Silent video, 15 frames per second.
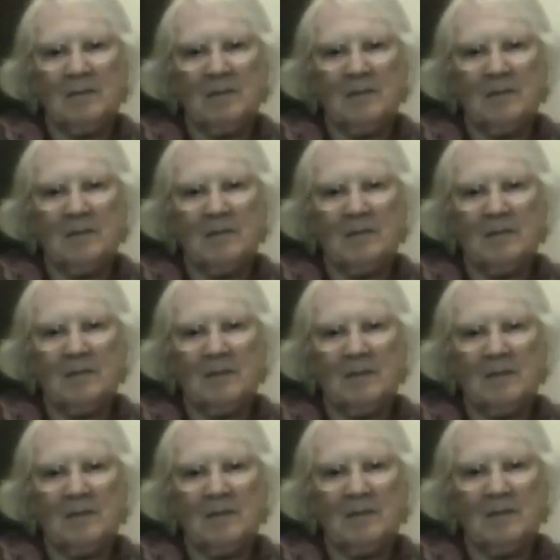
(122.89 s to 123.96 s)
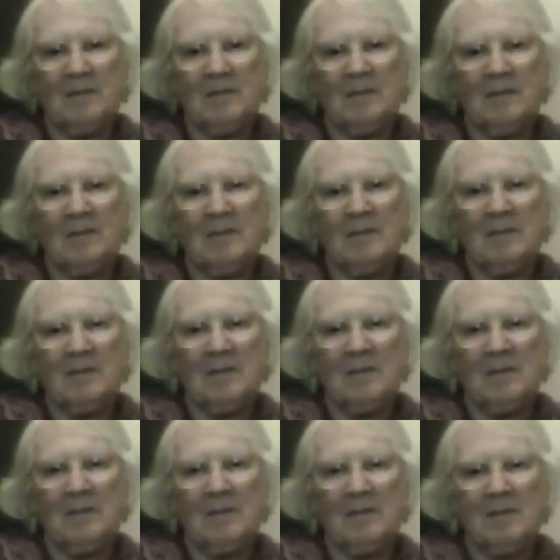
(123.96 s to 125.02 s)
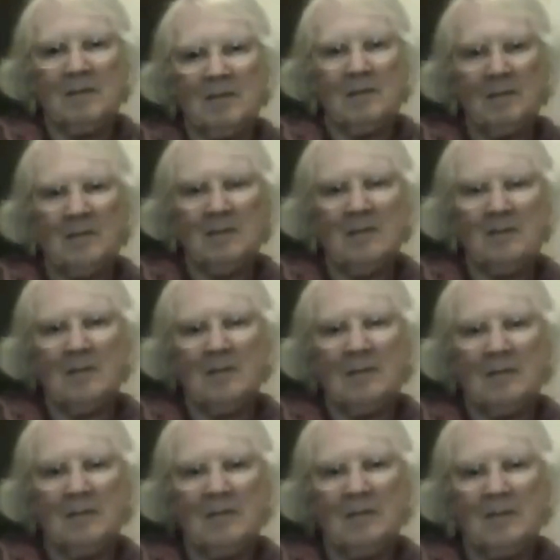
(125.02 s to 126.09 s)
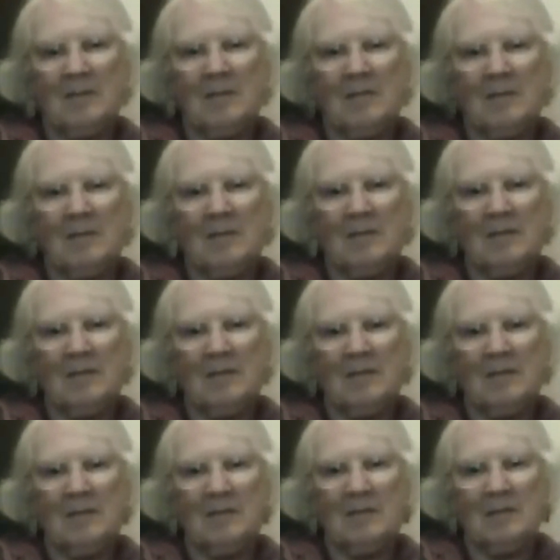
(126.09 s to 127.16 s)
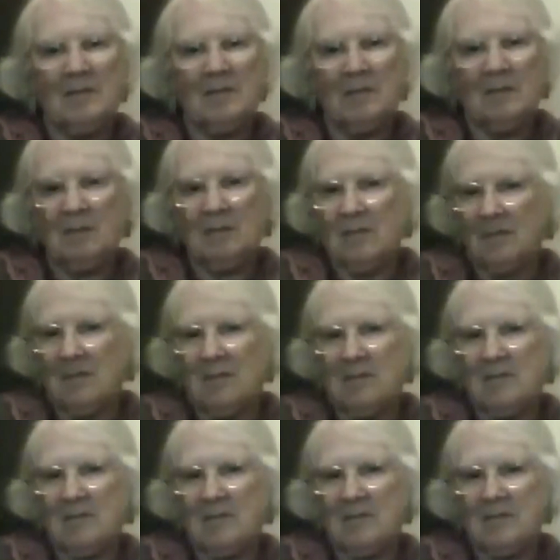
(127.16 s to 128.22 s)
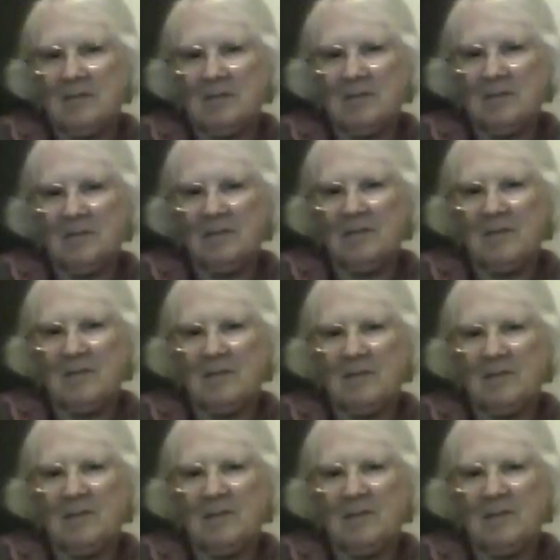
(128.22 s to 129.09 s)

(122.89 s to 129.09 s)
(not speaking)